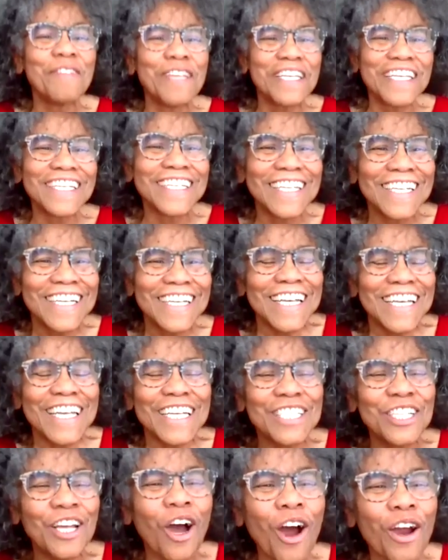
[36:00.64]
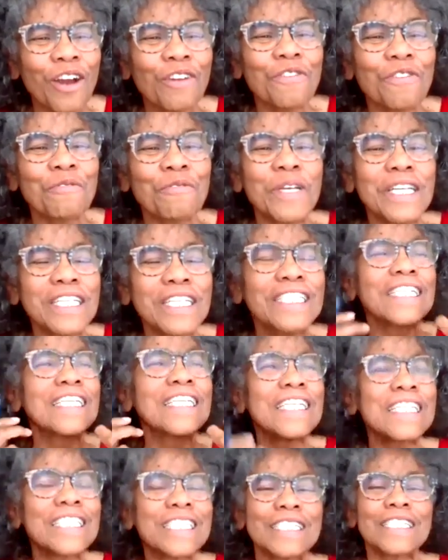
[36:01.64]
mean, it's hard for me to
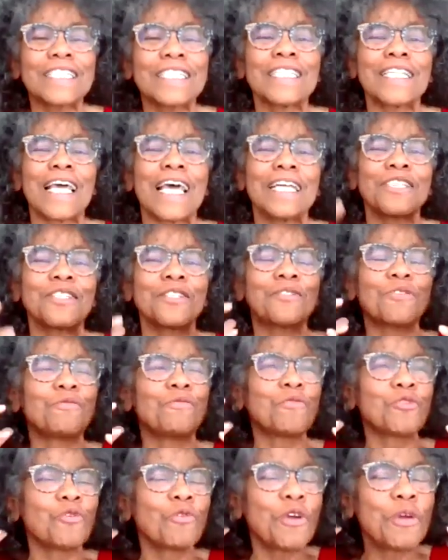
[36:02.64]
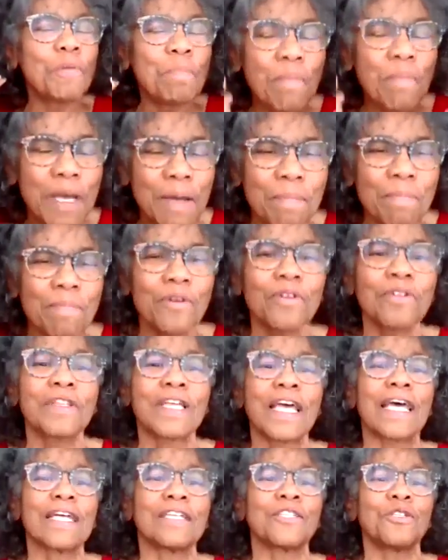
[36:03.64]
listen to that, to remember
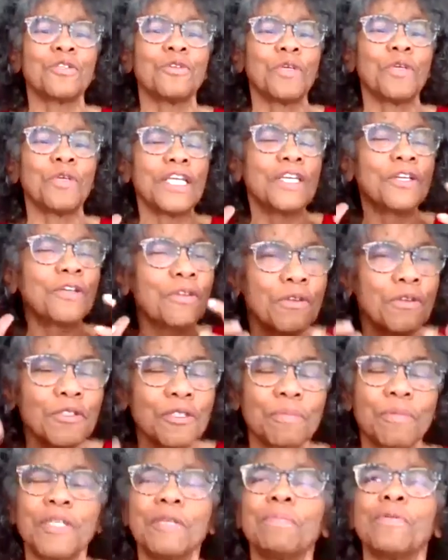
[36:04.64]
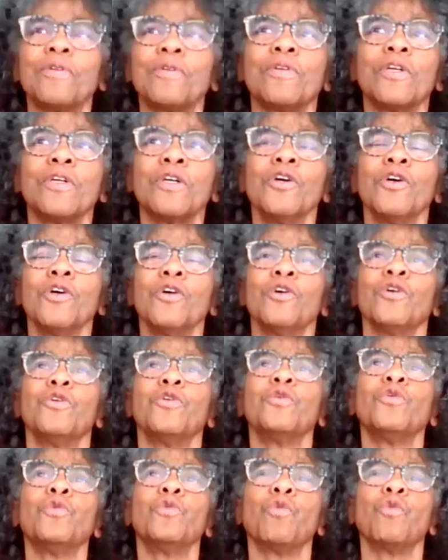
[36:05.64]
that, to hear those people
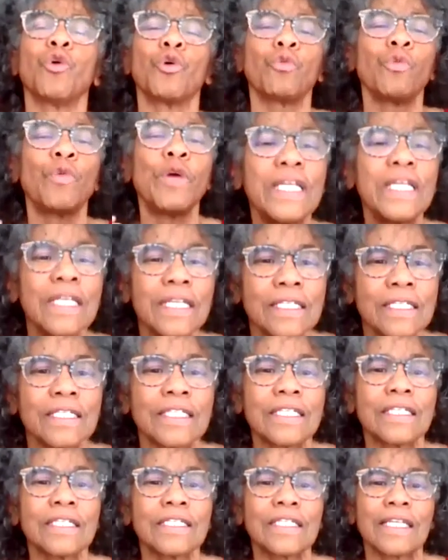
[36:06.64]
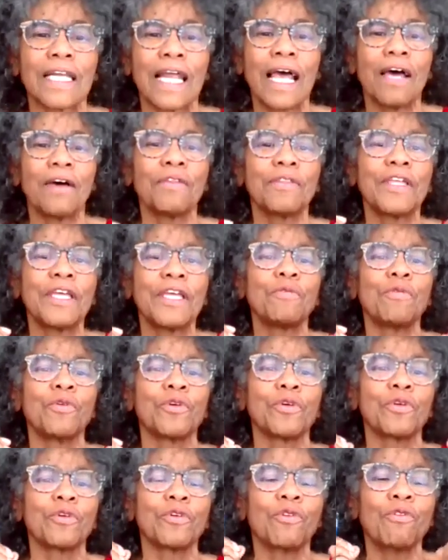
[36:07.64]
who were witnesses and how they
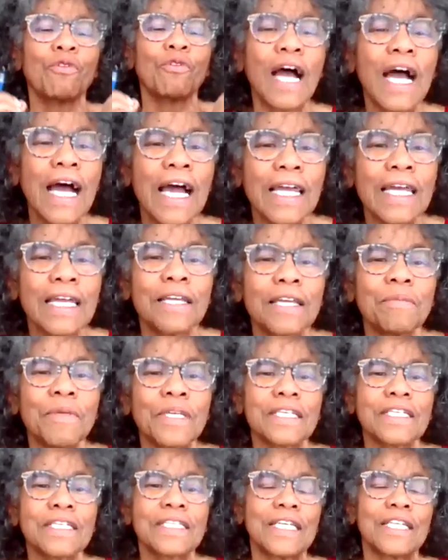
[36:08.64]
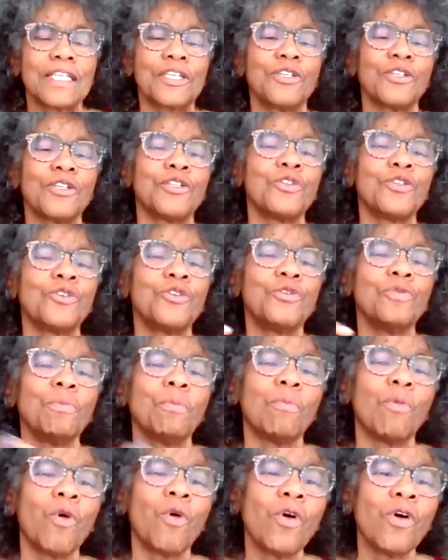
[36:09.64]
were crying because they couldn't do
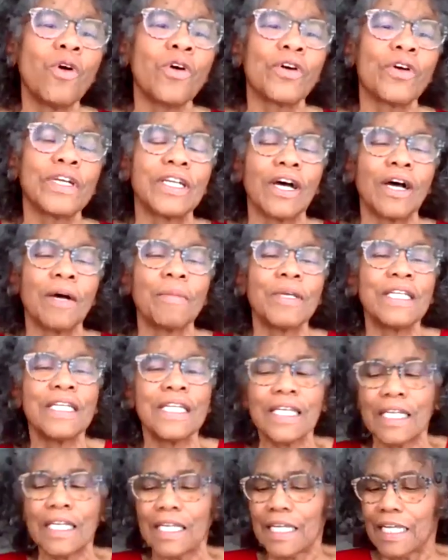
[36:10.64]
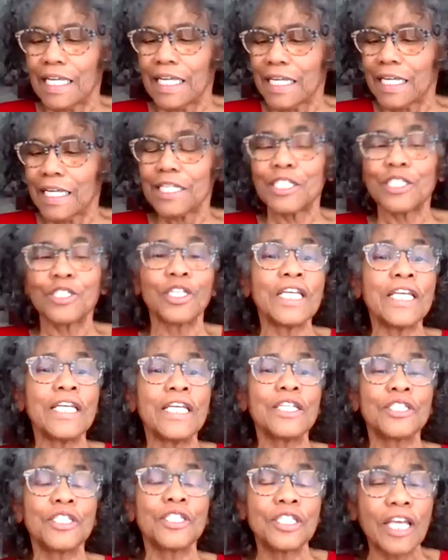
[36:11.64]
more. And I mean, it is
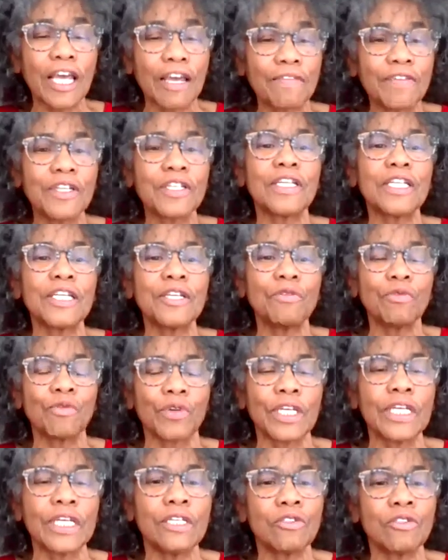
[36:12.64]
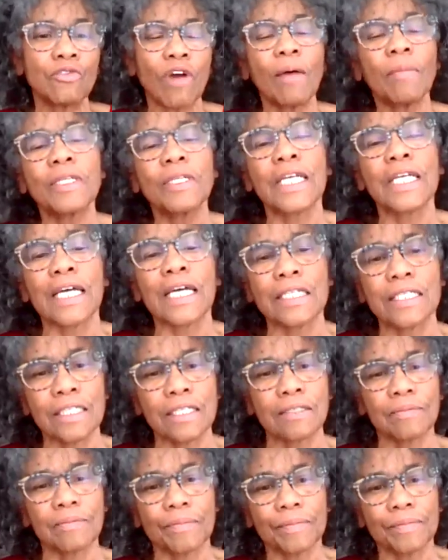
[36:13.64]
definitely
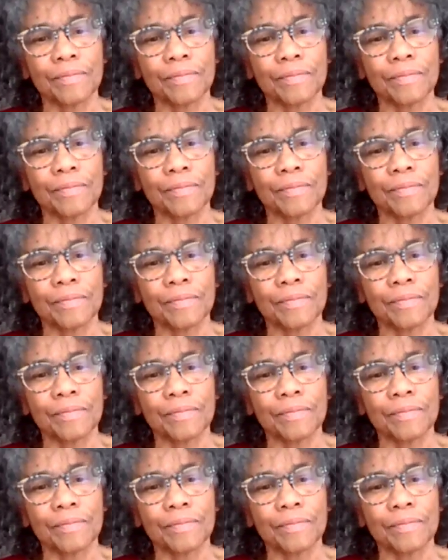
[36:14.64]
re-traumatizing.